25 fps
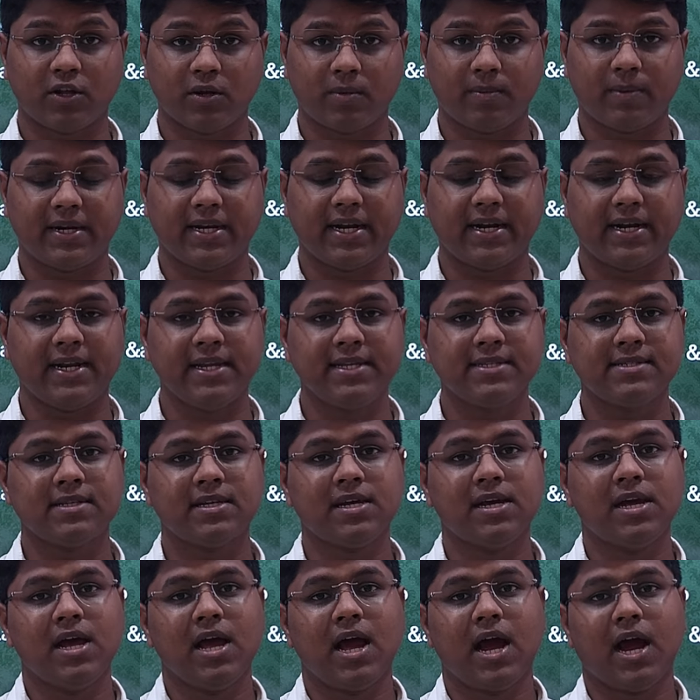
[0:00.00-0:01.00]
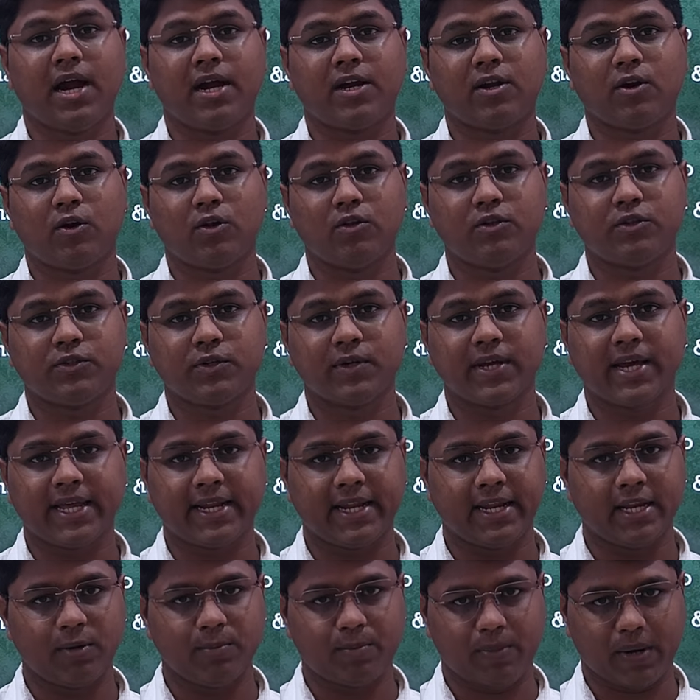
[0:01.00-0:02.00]
dermatitis and also
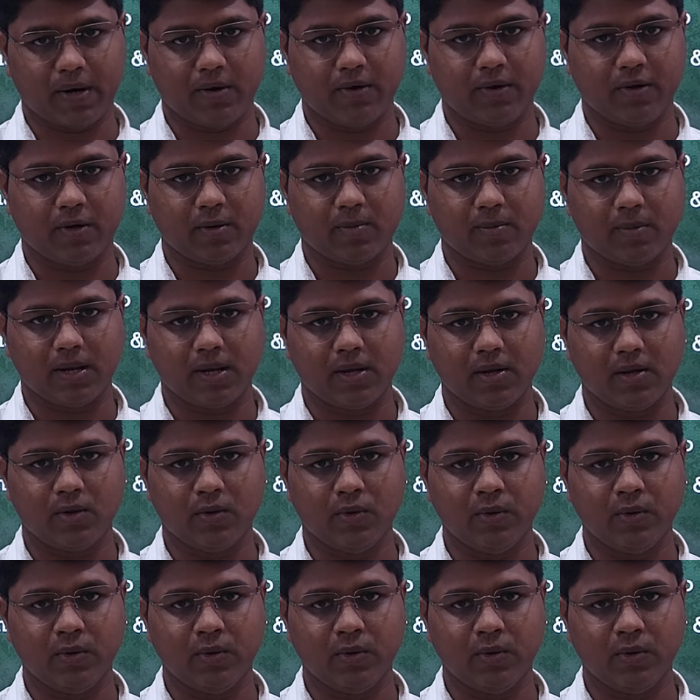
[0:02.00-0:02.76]
canine pyoderma.